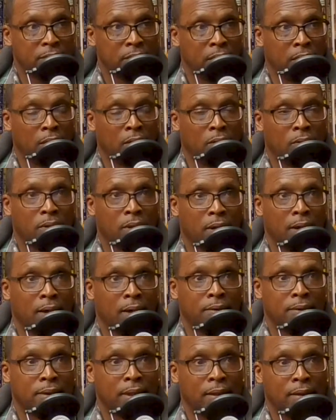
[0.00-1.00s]
You
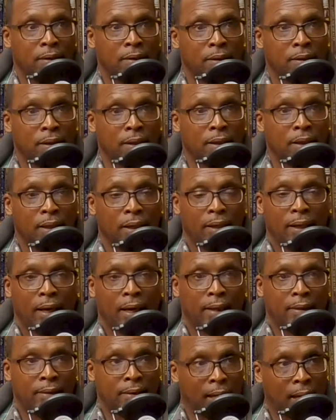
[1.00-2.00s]
know, they look
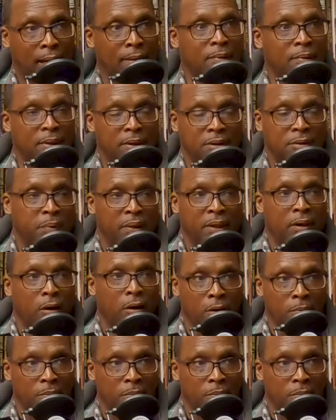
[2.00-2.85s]
at gaming as being